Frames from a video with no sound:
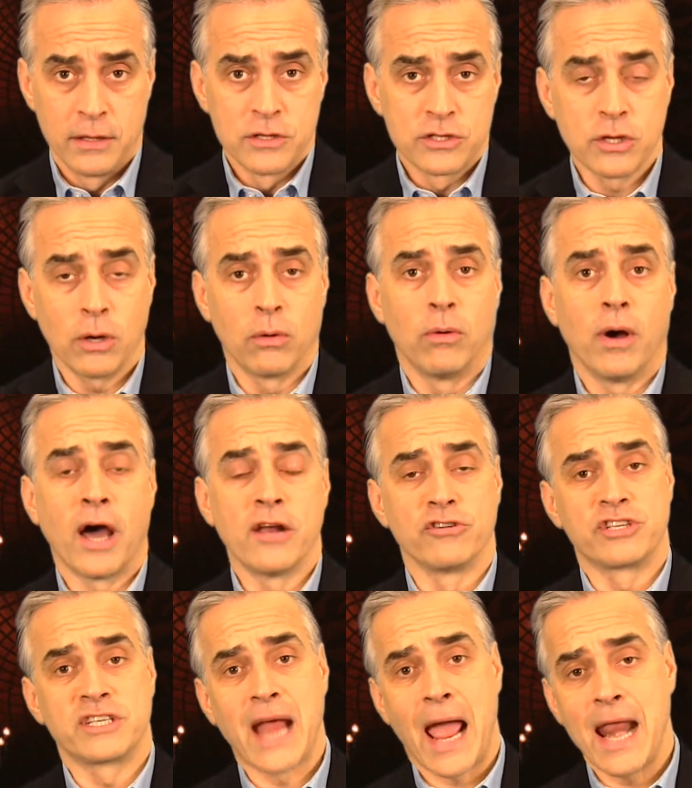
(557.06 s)
So
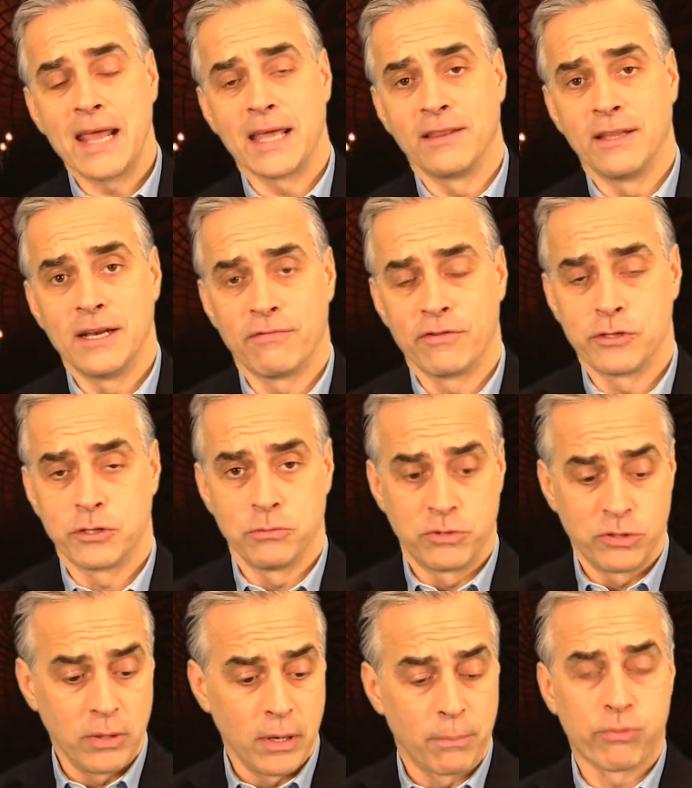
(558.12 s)
understanding the difference
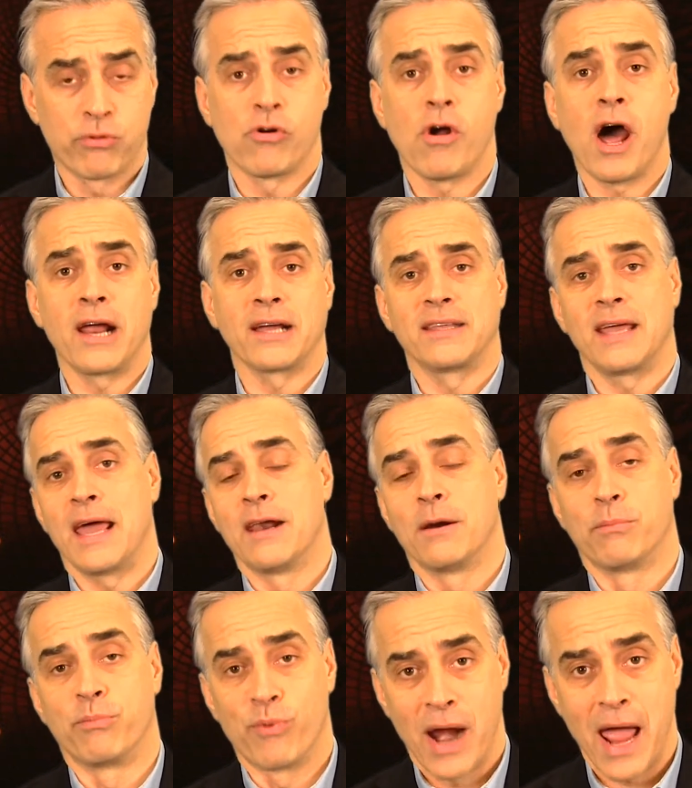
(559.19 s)
between a product and a
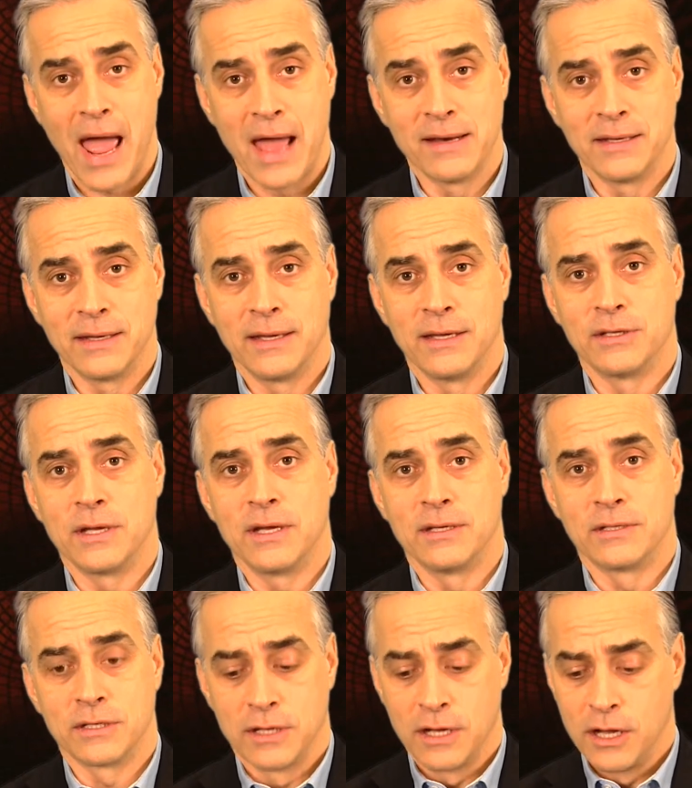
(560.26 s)
brand
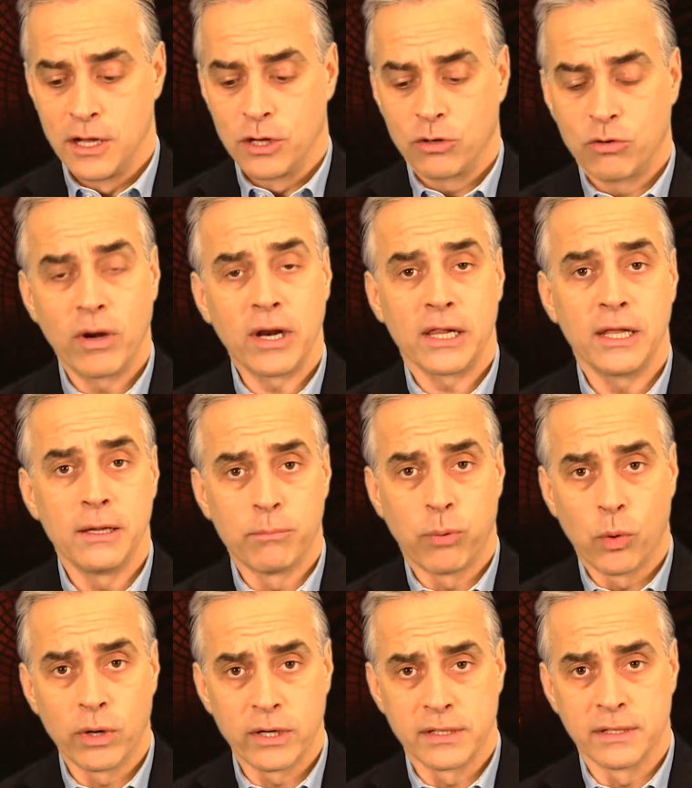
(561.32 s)
is critically
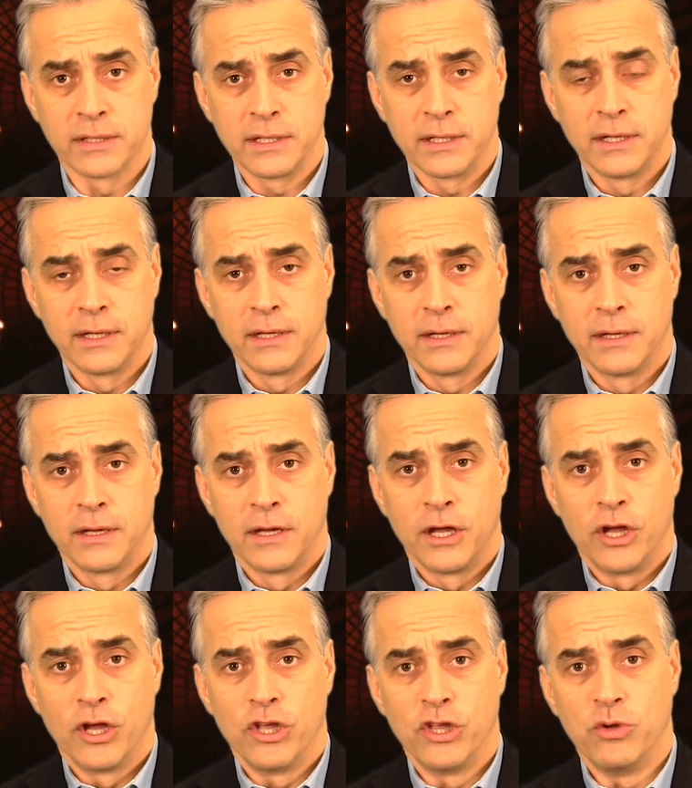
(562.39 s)
important.
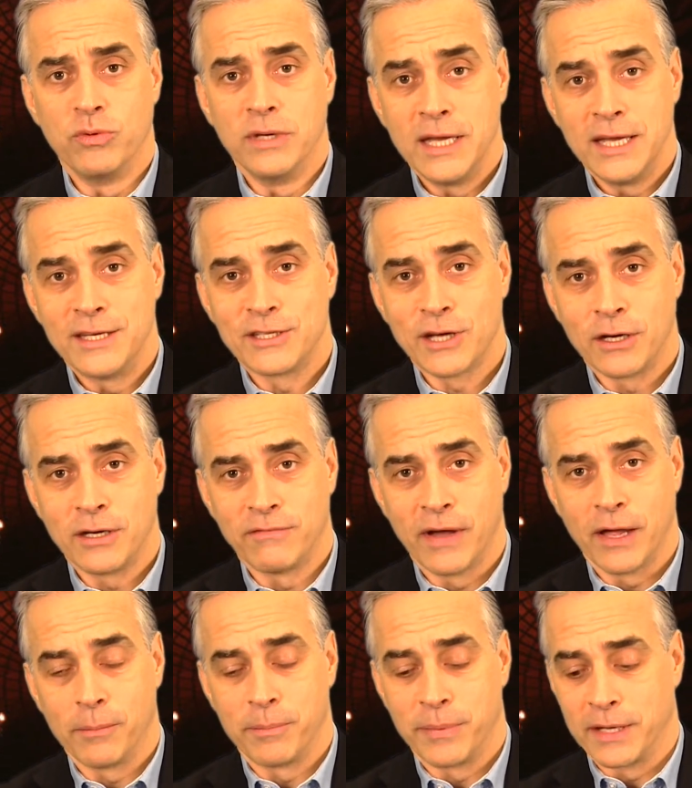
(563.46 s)
You need to start
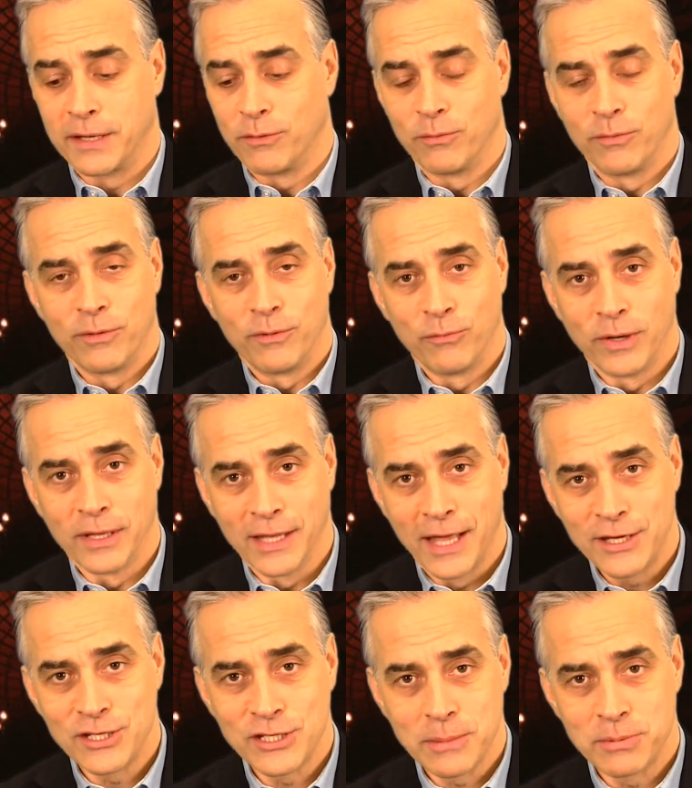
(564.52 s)
developing
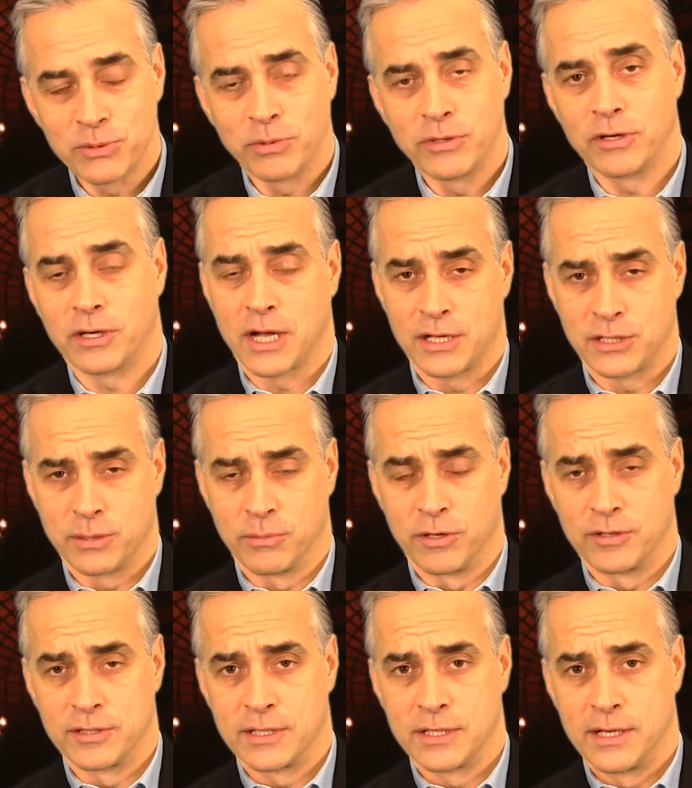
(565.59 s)
relationships with your
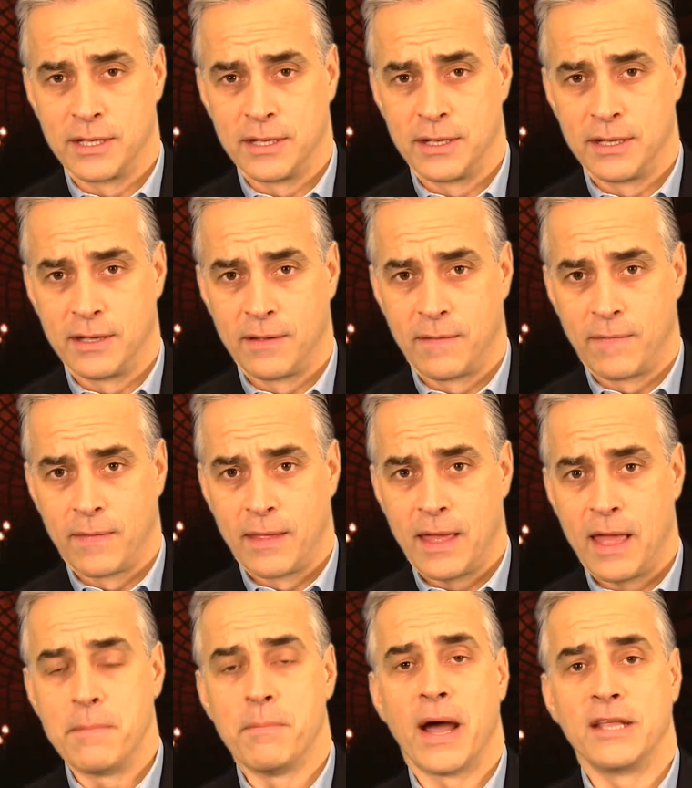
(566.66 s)
customers.
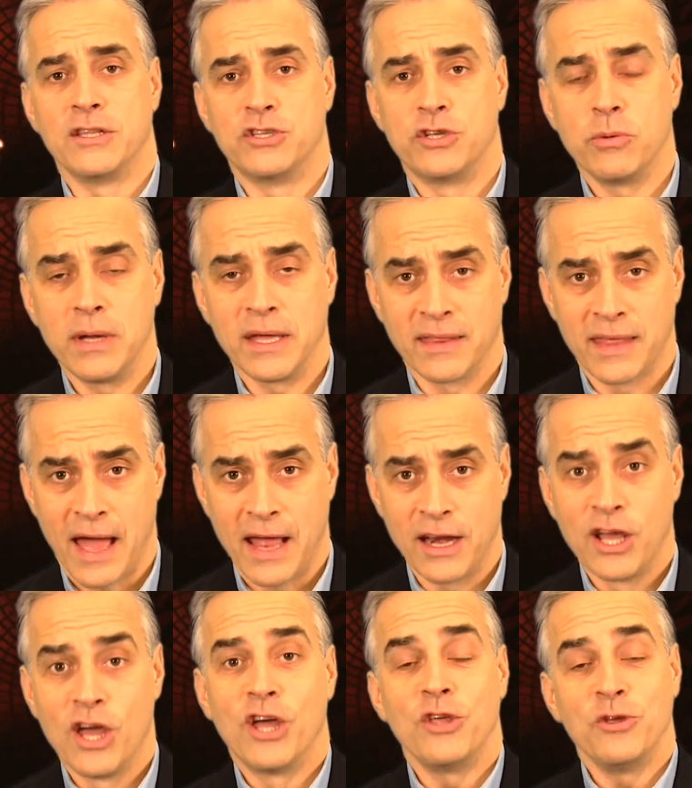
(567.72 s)
And by doing
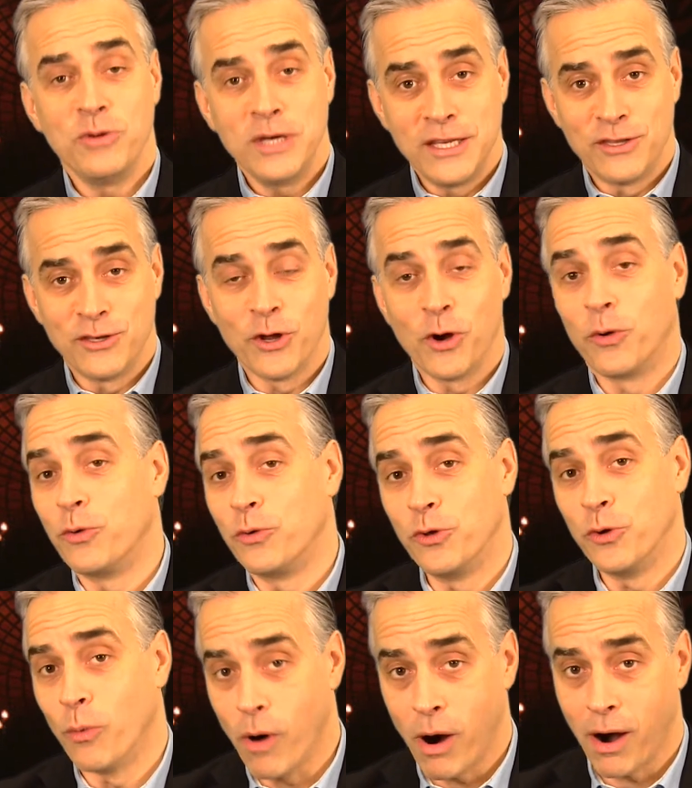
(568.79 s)
that, you need to know who
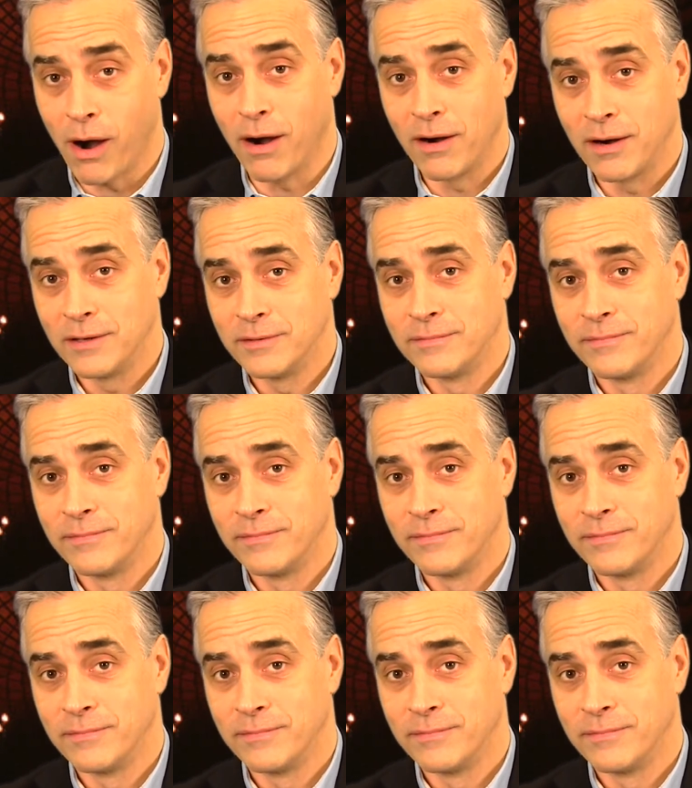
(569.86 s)
you are.